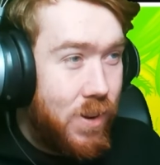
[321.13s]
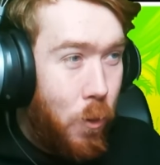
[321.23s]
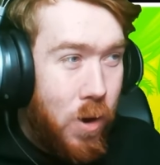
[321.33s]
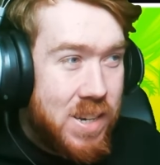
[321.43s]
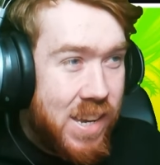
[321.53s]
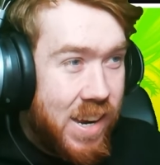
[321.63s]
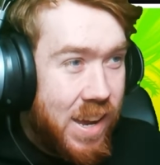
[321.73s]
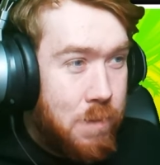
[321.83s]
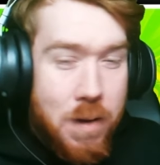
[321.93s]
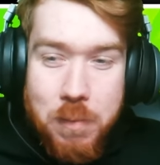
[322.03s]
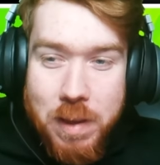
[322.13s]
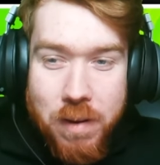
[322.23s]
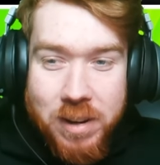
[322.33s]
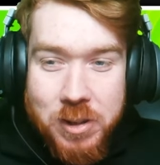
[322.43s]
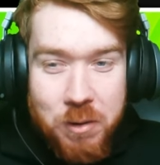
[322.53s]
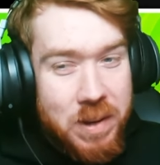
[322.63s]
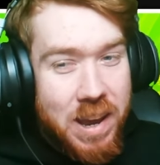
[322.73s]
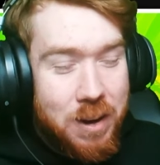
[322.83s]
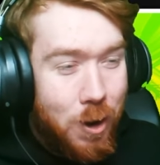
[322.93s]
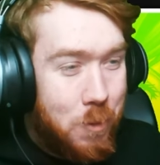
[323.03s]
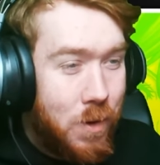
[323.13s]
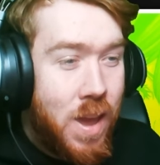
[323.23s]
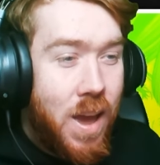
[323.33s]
Oh, that's sick. I'm about to put that in my intro when we get it global.